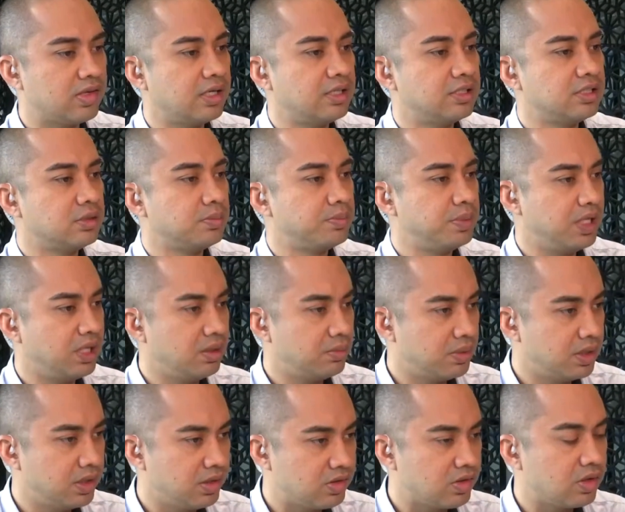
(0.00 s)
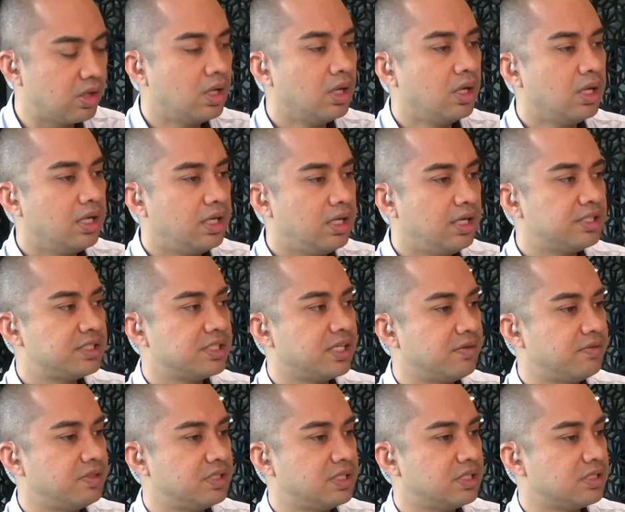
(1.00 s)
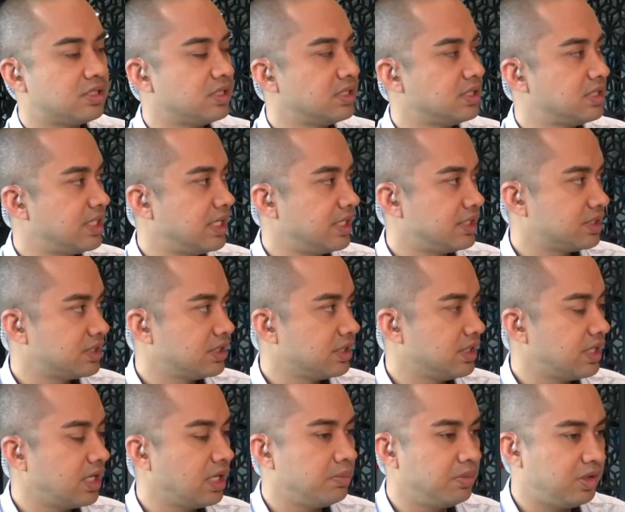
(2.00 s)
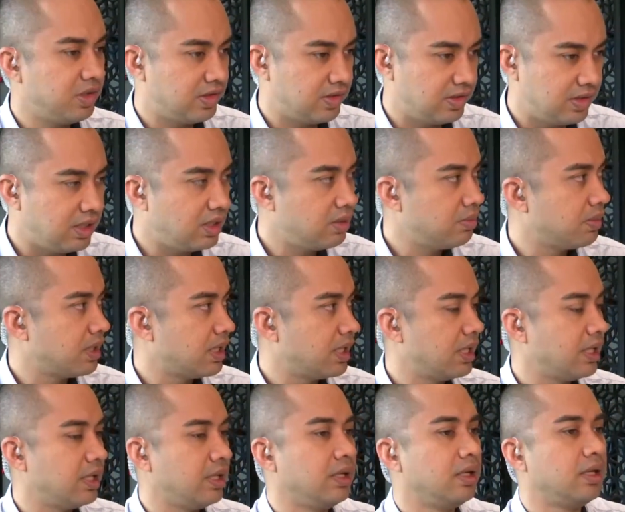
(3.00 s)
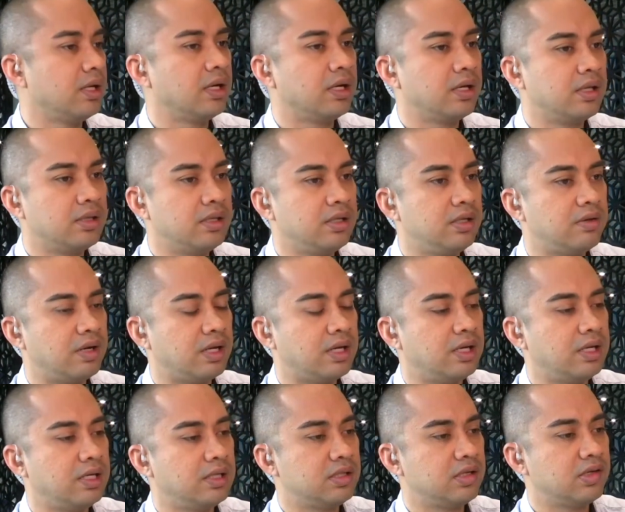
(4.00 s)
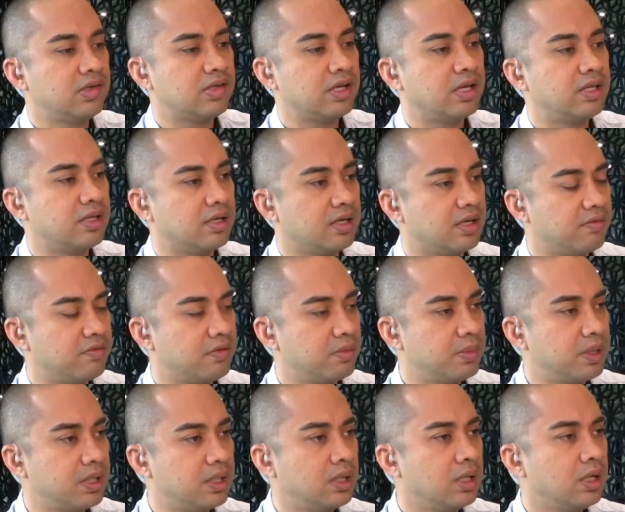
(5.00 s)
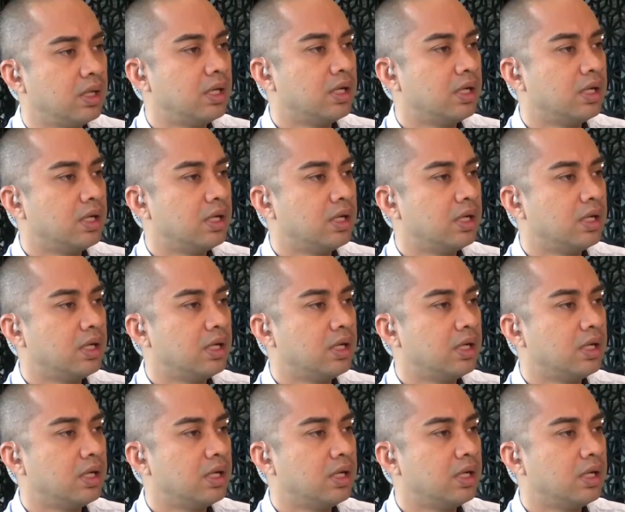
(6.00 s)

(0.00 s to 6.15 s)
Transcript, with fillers: and digital payments, each and every single transaction can be seen by uh, the regulators and the government.